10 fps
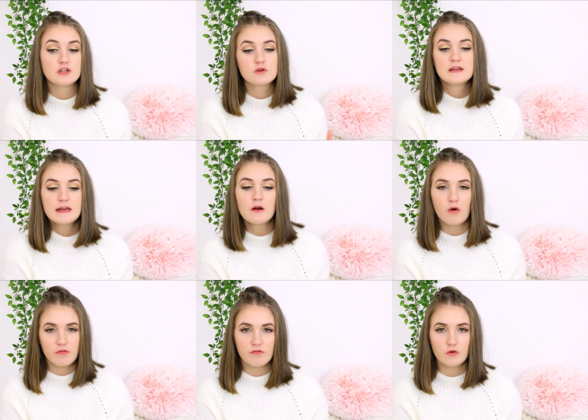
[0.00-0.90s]
You can get it
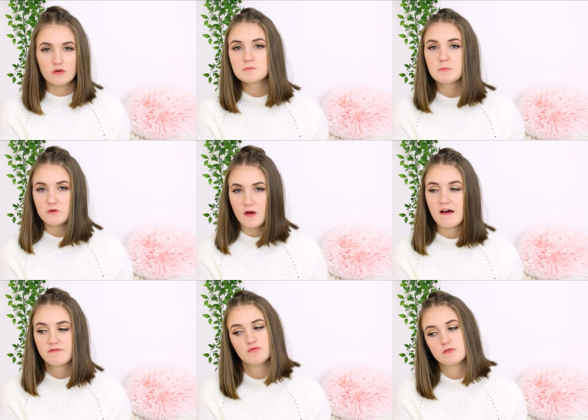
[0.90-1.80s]
off the floors, but you
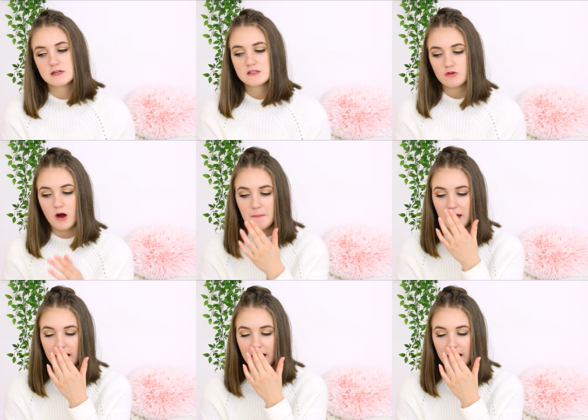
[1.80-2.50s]
have to really scrub